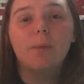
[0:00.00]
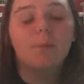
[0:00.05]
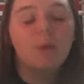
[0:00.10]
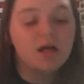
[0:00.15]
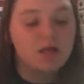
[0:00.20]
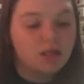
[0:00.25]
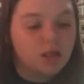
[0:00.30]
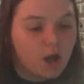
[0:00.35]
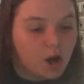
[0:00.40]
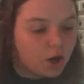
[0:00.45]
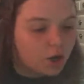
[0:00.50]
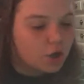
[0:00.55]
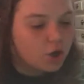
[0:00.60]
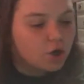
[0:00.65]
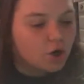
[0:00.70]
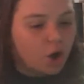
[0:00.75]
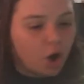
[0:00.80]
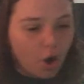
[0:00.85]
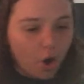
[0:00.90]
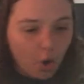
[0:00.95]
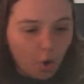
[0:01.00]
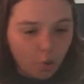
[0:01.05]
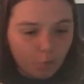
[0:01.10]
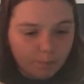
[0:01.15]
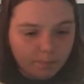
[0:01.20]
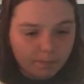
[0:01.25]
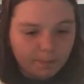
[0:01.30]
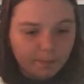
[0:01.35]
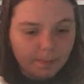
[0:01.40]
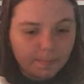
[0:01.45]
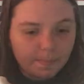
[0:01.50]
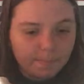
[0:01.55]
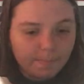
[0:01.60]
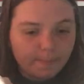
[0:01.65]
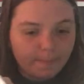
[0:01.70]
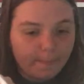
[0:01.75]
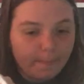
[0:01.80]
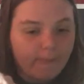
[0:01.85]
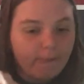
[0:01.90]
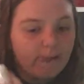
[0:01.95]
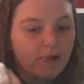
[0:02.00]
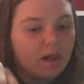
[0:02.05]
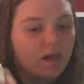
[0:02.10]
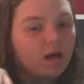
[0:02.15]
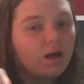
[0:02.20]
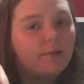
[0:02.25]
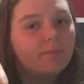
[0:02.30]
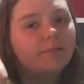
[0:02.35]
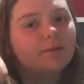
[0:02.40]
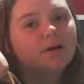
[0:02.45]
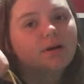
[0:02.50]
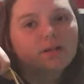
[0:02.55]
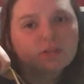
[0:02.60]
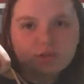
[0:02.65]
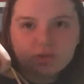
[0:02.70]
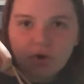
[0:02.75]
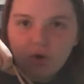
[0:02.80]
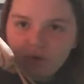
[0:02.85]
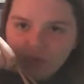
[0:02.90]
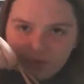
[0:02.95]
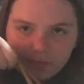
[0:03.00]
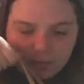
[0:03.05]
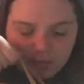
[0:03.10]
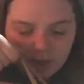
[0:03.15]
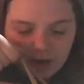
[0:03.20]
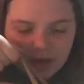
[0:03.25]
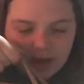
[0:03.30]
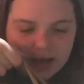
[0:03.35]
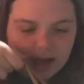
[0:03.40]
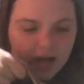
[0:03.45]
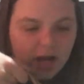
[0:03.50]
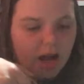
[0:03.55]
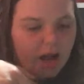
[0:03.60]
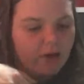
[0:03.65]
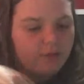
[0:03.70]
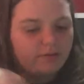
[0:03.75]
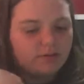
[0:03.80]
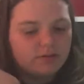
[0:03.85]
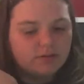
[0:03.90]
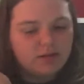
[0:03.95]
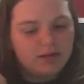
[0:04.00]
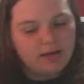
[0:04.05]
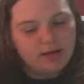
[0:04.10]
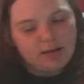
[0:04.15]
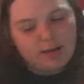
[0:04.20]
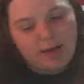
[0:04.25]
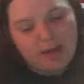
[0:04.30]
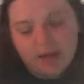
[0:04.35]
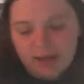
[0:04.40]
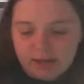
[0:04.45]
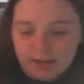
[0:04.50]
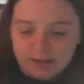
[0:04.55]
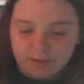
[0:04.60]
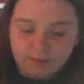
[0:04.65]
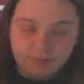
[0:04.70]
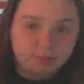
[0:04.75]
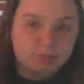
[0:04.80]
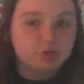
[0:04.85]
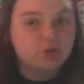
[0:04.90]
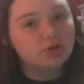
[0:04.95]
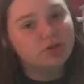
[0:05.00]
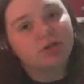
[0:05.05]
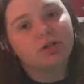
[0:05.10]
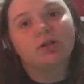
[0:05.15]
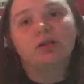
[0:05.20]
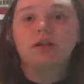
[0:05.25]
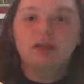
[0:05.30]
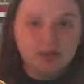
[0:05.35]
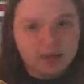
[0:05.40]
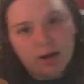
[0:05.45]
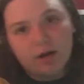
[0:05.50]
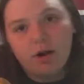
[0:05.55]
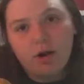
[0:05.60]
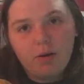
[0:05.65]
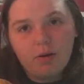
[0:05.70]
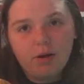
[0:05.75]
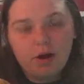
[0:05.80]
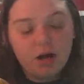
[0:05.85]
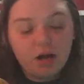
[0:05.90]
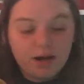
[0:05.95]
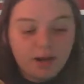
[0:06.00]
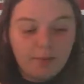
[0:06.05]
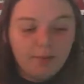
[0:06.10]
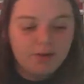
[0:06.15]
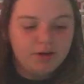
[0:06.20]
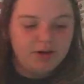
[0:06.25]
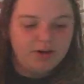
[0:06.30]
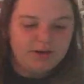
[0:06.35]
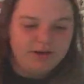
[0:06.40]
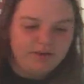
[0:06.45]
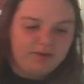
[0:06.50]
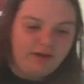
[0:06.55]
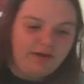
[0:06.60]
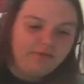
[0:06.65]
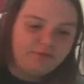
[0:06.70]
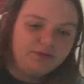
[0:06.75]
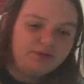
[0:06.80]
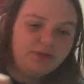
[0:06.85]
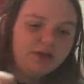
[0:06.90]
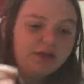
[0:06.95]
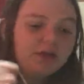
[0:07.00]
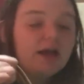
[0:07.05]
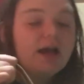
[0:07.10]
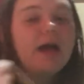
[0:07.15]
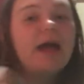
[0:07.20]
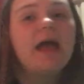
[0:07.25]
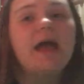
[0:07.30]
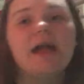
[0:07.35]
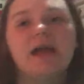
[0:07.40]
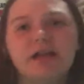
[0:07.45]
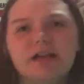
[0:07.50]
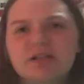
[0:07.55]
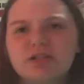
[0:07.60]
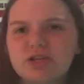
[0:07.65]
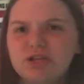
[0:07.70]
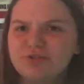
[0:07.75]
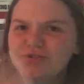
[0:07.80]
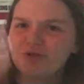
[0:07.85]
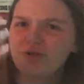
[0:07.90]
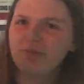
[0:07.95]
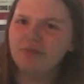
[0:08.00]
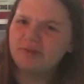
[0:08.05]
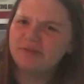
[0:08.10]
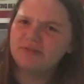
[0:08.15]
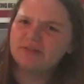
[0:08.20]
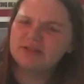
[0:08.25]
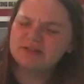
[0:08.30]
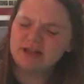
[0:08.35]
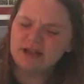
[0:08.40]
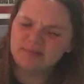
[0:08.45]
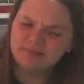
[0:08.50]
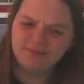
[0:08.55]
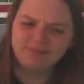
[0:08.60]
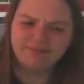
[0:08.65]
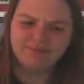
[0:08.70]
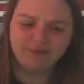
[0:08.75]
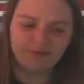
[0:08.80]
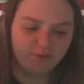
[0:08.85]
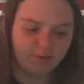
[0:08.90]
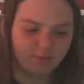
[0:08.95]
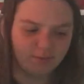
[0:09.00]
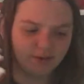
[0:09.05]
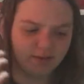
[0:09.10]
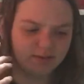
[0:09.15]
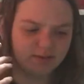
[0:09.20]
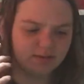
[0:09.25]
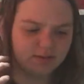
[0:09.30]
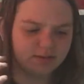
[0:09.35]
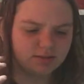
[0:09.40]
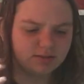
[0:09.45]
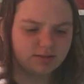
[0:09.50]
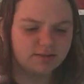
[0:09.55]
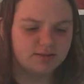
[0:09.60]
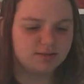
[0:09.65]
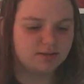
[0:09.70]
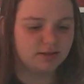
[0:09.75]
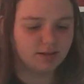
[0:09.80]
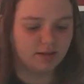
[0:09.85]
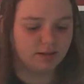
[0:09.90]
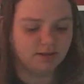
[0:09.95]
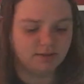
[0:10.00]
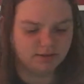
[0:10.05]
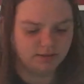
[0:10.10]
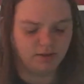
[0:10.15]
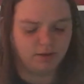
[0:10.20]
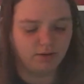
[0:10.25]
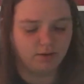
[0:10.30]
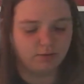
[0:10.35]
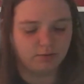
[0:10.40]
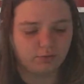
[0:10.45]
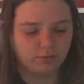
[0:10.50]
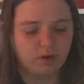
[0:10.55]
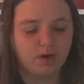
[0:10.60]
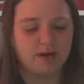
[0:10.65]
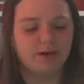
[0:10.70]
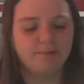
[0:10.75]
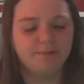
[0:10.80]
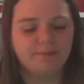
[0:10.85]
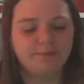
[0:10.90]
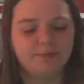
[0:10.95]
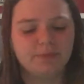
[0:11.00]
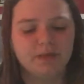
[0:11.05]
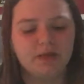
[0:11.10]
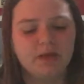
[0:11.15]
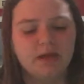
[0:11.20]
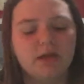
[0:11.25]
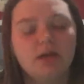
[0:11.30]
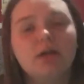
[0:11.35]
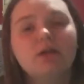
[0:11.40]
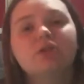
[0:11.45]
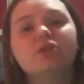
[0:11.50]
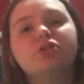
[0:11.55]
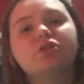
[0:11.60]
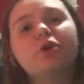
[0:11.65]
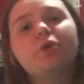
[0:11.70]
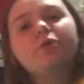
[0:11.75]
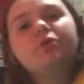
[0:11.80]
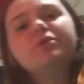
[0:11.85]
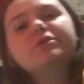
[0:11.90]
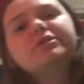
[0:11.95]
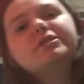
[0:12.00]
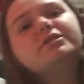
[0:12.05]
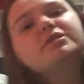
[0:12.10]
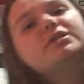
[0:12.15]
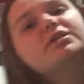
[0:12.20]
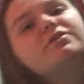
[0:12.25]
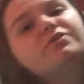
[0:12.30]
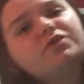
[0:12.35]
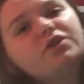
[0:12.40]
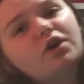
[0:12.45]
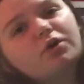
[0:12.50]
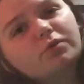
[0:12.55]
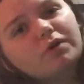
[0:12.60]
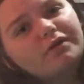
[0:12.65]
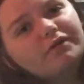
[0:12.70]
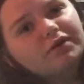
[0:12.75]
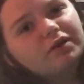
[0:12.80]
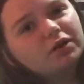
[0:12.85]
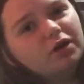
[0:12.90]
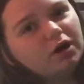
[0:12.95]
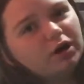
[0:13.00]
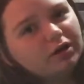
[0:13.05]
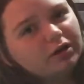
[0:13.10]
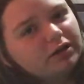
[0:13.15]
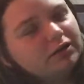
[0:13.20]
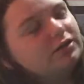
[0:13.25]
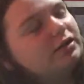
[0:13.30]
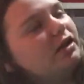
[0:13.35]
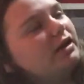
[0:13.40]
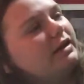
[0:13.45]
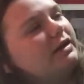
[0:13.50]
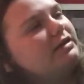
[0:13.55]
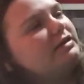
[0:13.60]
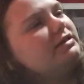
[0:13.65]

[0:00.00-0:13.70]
my locker home because over break I was like, hey, I'm just gonna get caught up on everything. And it's also a perfect time to film this because it is all great. So this is the Fjallraven Kanken, like I